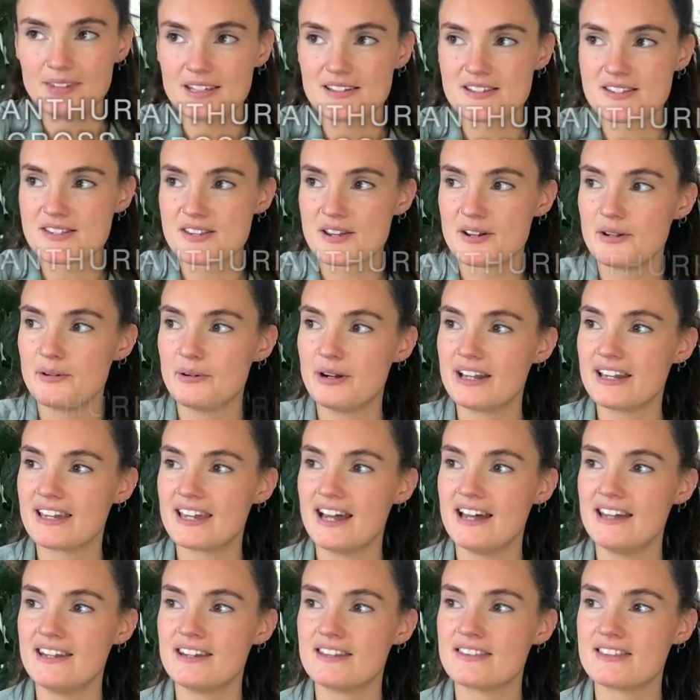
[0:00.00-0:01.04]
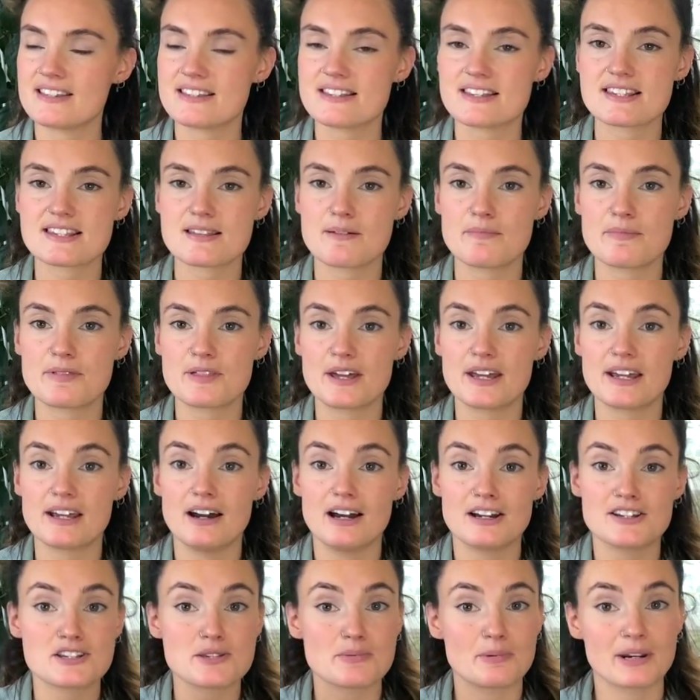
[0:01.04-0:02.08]
So again, this is something I
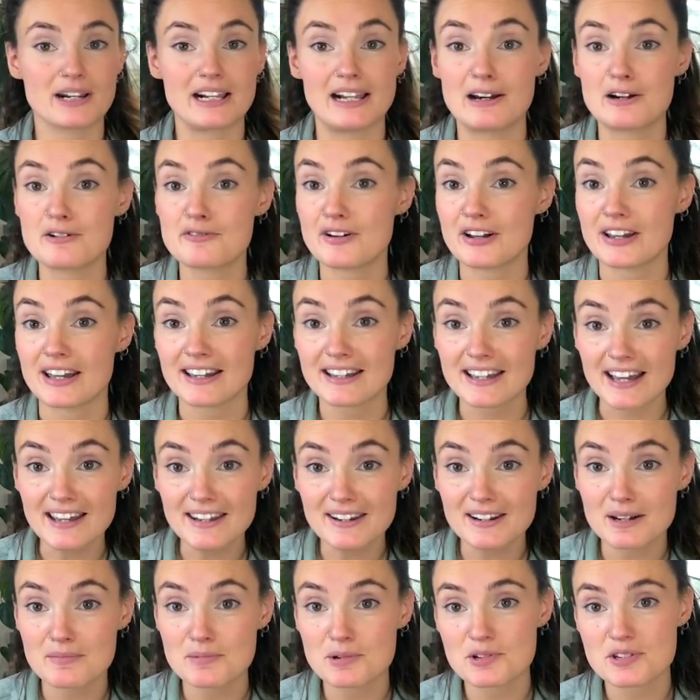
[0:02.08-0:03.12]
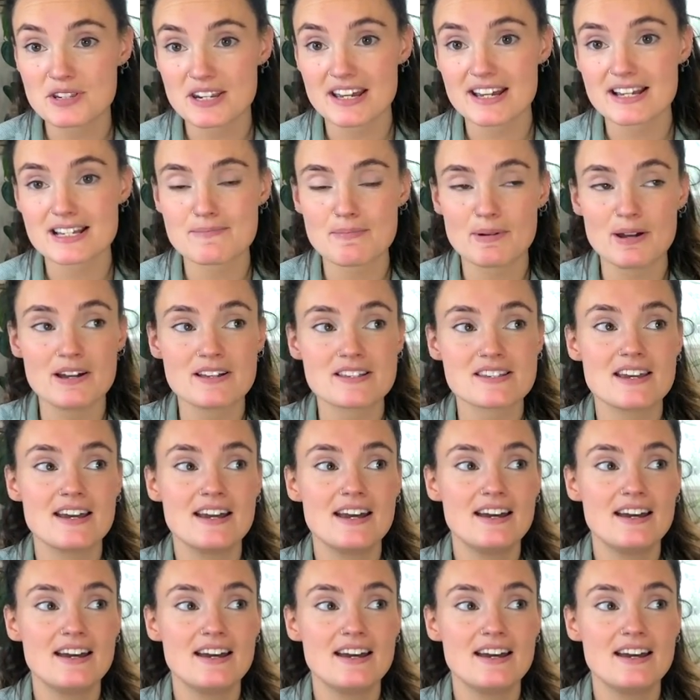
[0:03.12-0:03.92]
just want to clarify again, I'm not an expert.